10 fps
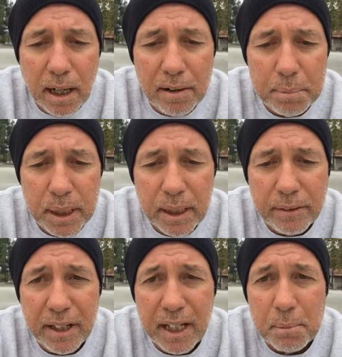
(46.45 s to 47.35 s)
I've been
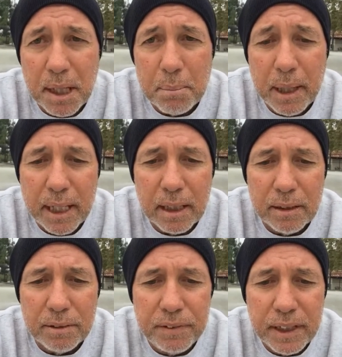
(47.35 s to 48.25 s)
thinking about making a
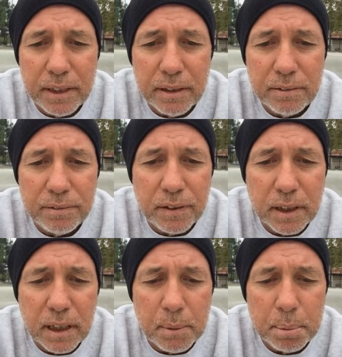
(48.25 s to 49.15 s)
little video
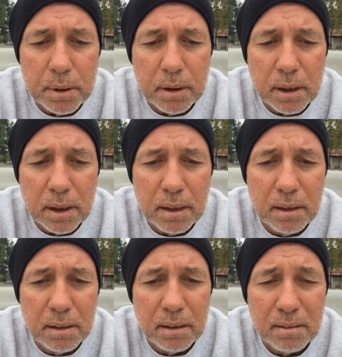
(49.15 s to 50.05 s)
for a couple
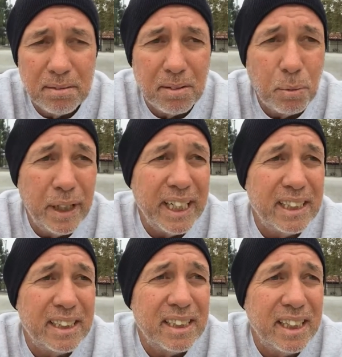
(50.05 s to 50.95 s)

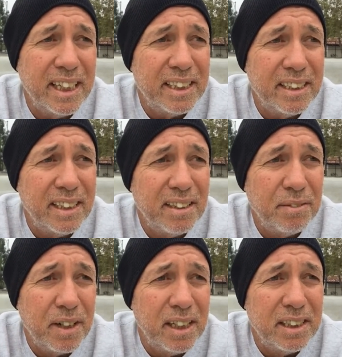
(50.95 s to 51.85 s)
weeks, and
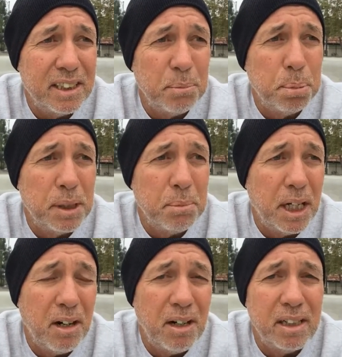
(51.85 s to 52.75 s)
if God doesn't put it in
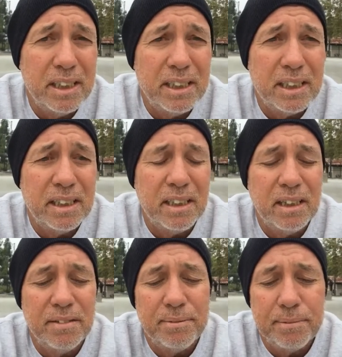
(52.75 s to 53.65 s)
my heart, I just
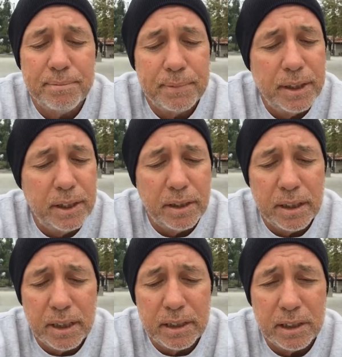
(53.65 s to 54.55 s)

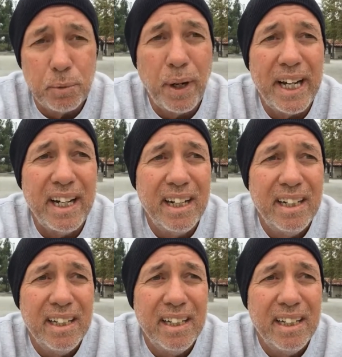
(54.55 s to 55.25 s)
wait.